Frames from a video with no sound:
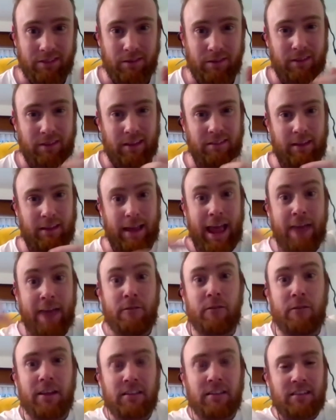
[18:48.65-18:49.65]
And so you say,
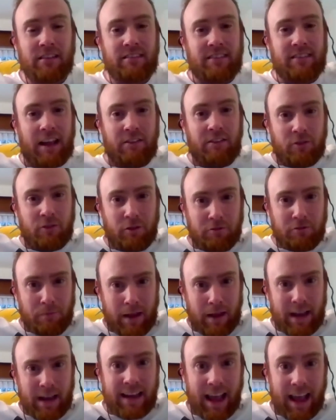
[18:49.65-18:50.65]
everything mm. is an extension of me,
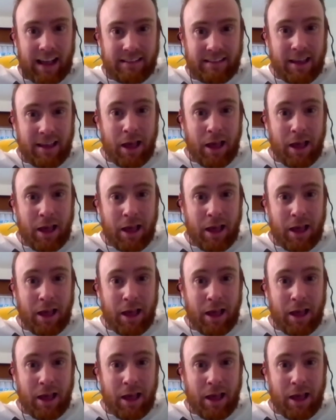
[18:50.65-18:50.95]
yes.